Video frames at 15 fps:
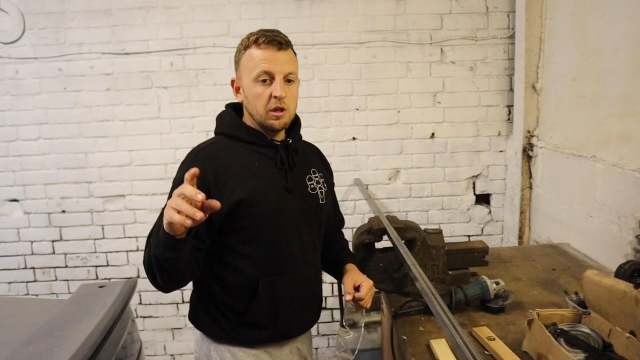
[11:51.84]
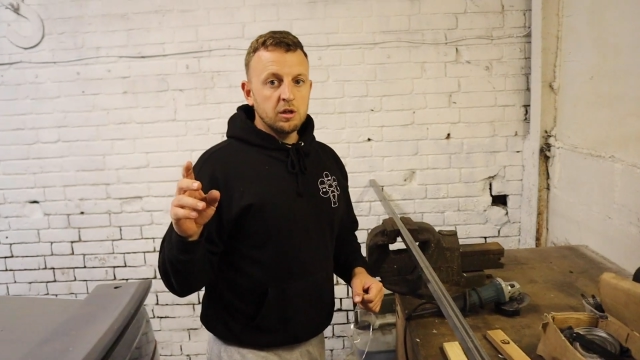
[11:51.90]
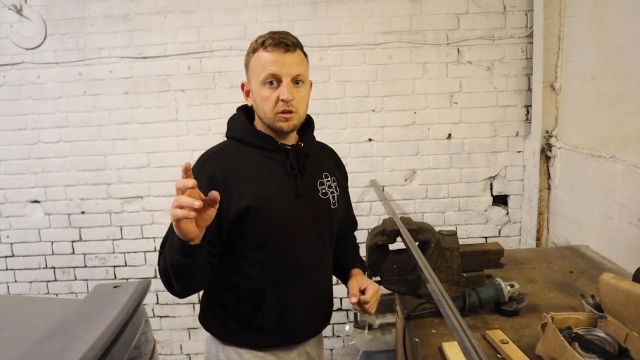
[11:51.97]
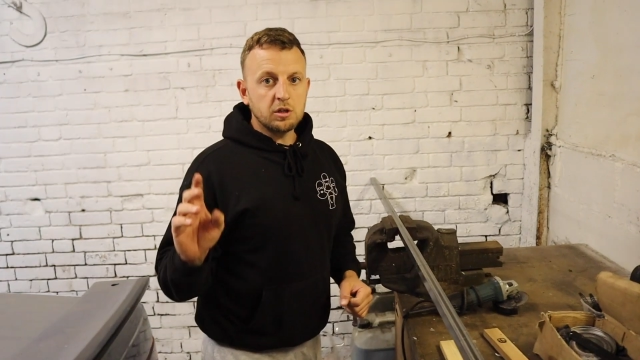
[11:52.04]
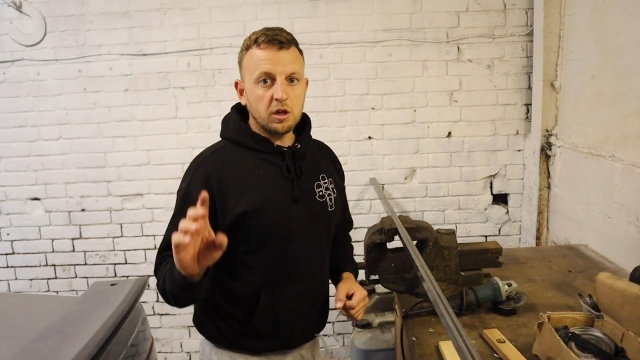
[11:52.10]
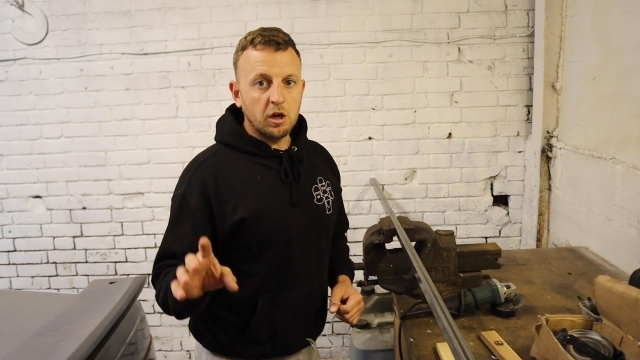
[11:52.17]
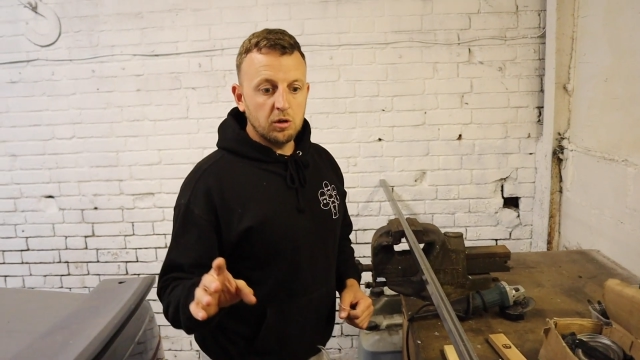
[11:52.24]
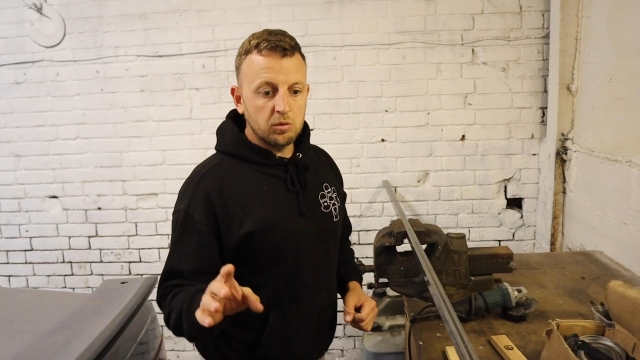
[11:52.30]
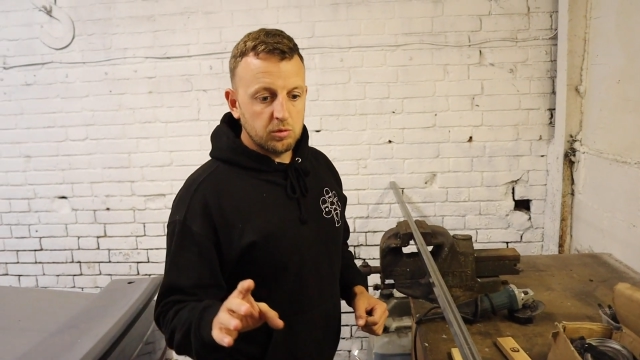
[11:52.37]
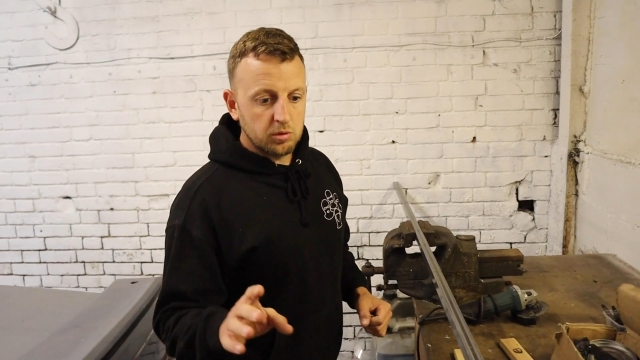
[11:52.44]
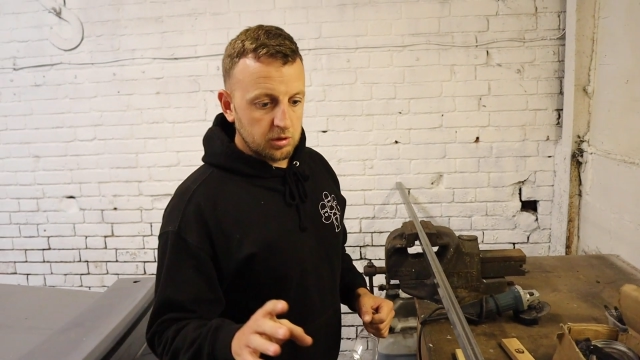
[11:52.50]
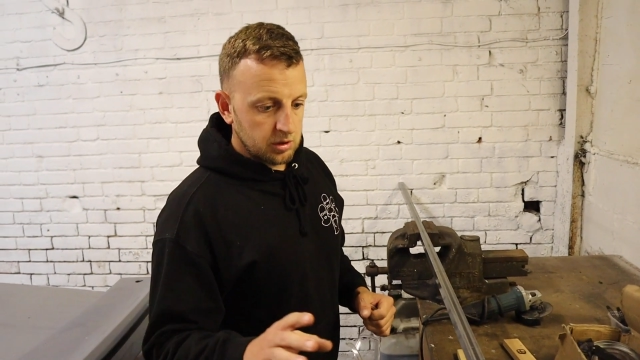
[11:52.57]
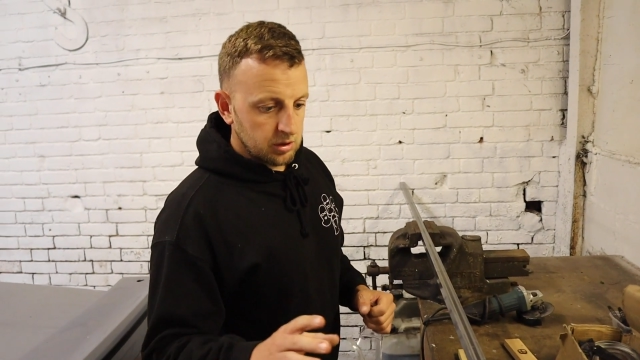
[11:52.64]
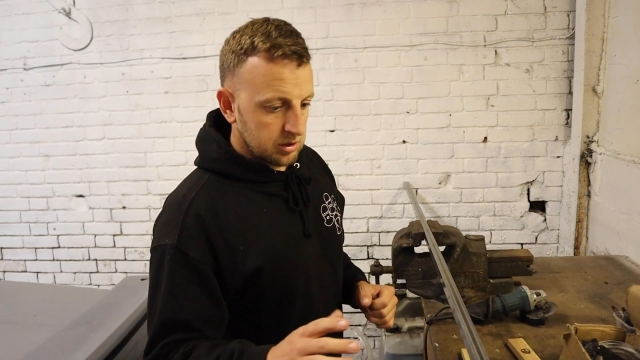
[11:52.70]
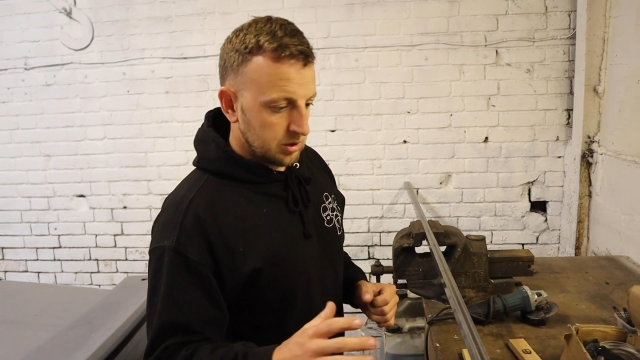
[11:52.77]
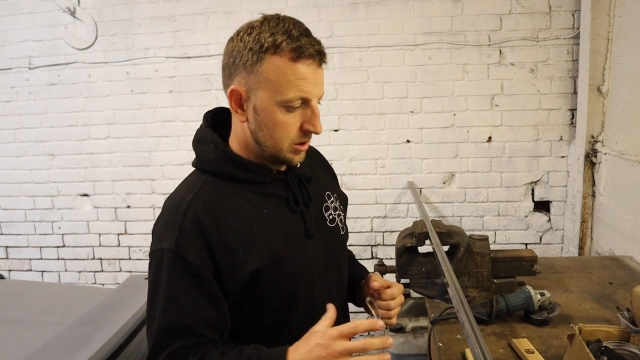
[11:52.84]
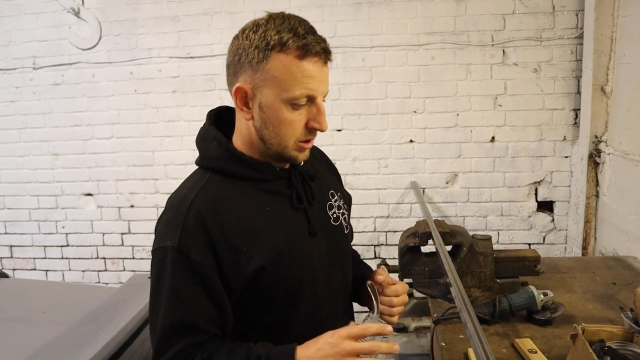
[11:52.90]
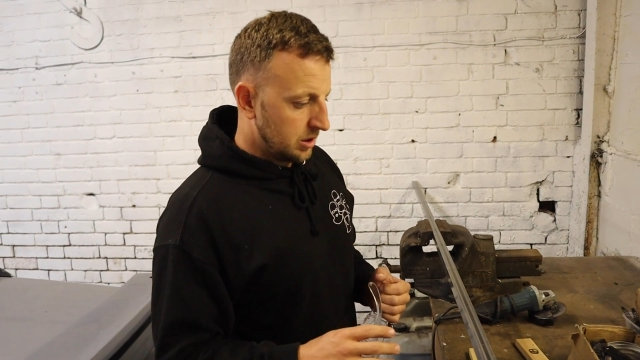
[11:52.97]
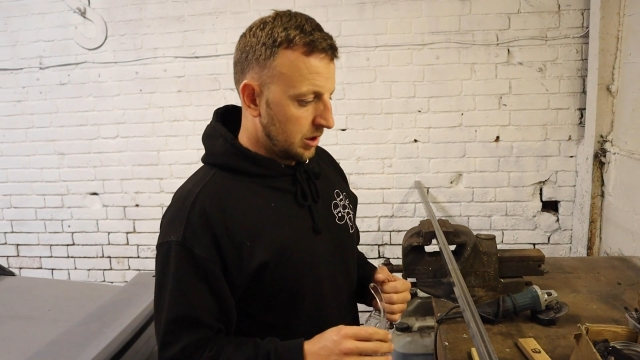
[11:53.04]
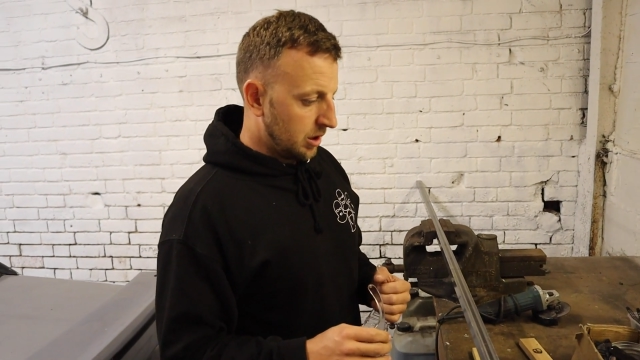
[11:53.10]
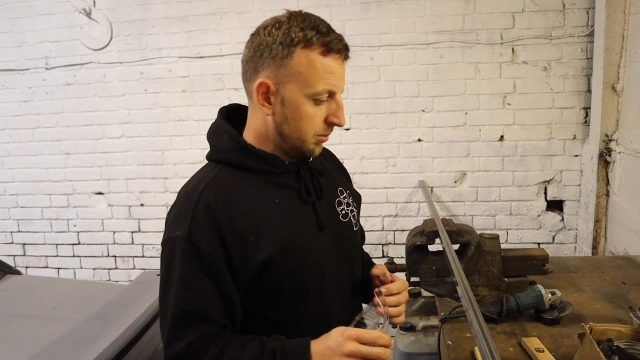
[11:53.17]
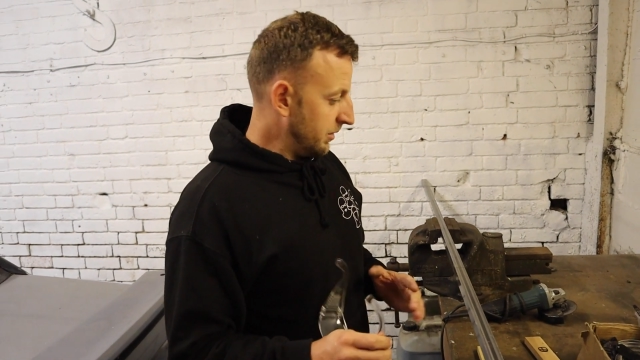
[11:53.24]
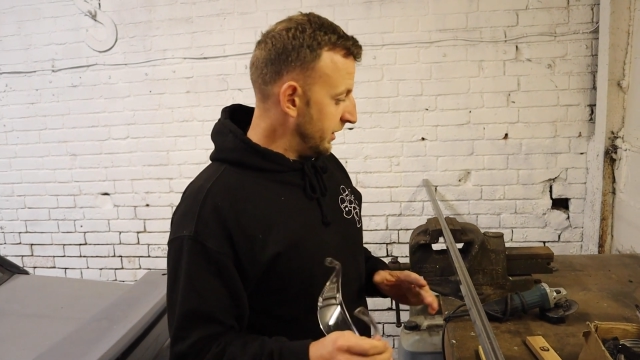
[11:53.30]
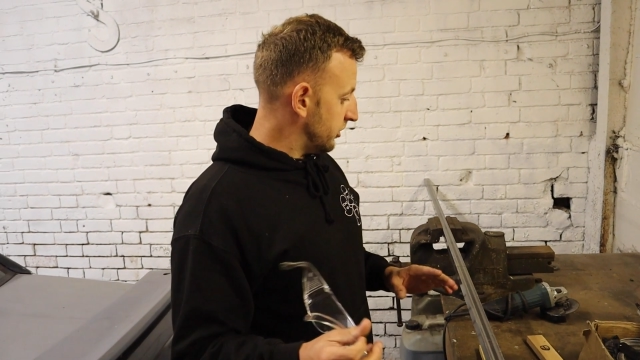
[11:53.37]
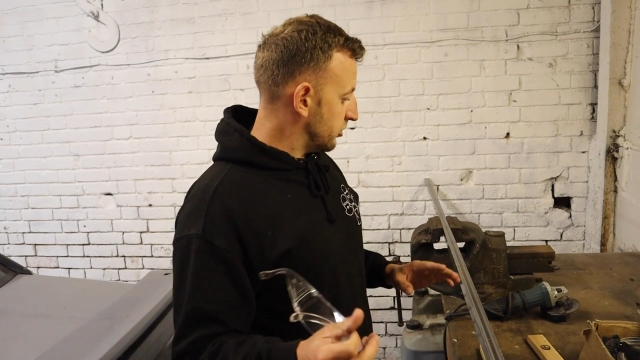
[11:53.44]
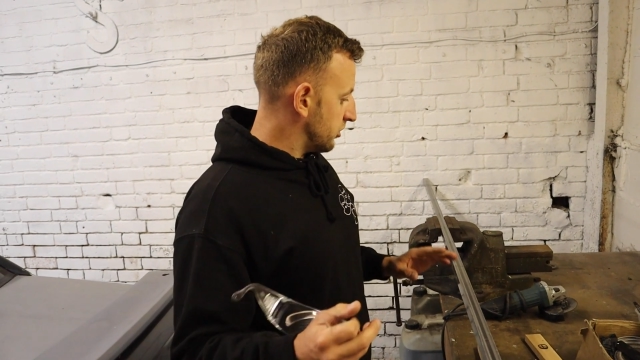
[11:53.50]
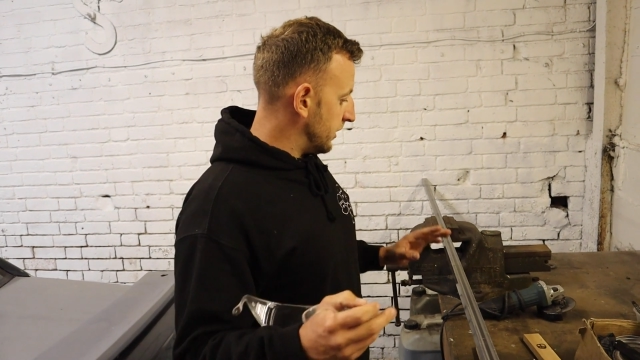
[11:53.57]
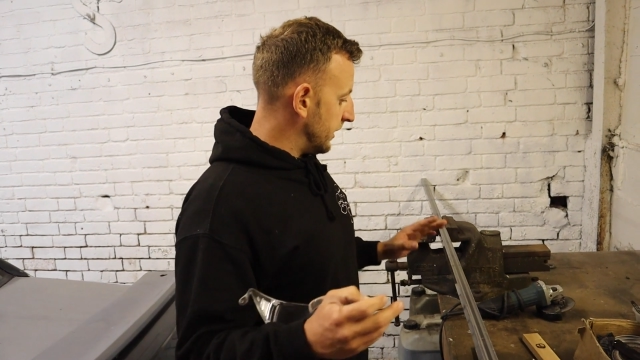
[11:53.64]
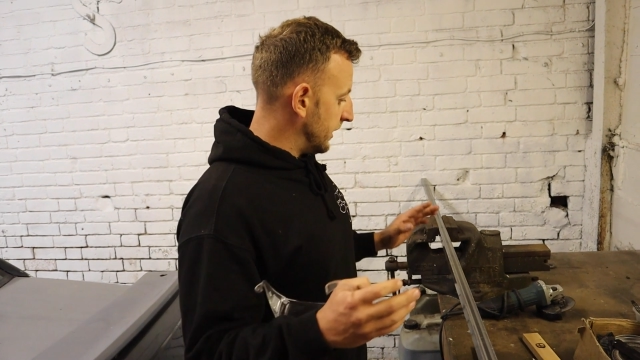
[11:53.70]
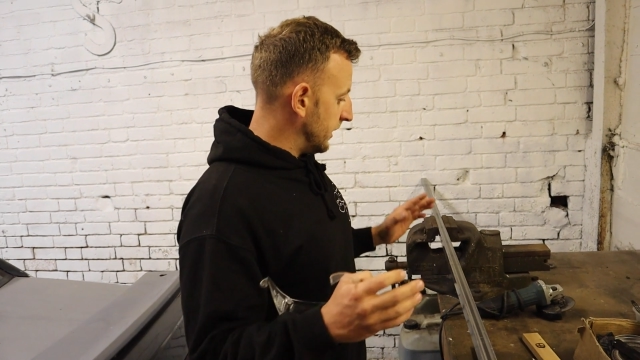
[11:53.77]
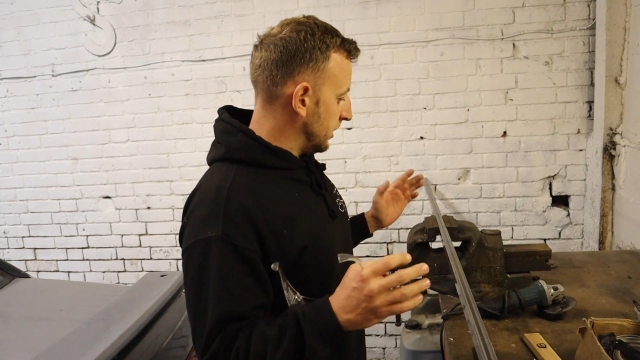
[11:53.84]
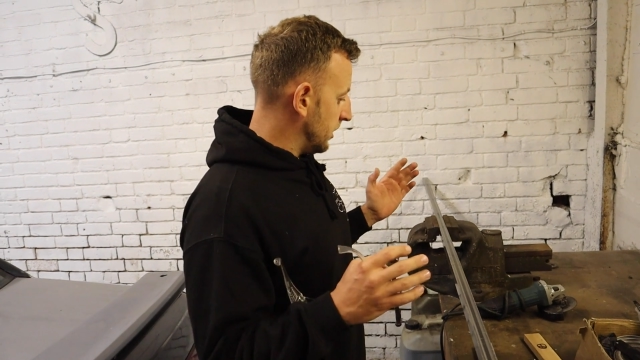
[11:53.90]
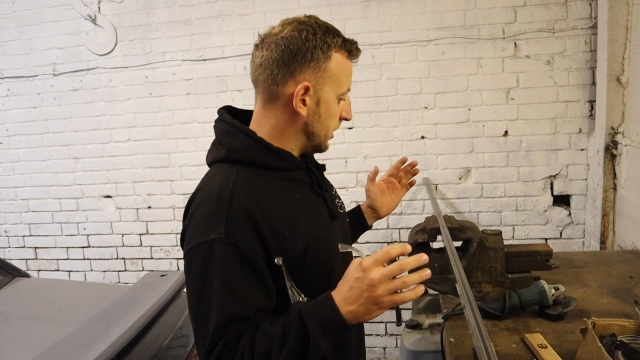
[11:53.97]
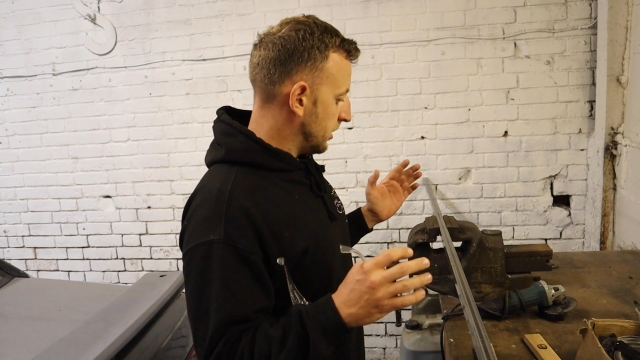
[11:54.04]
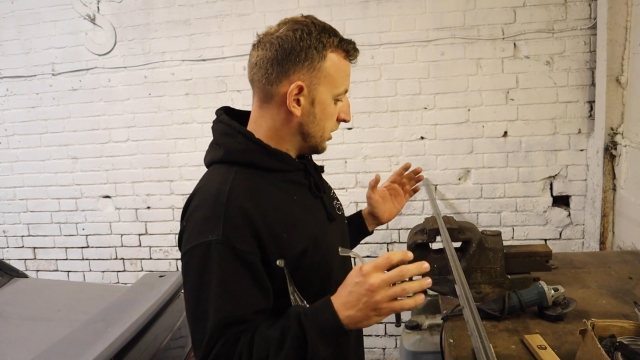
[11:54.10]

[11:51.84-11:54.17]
So, I'm literally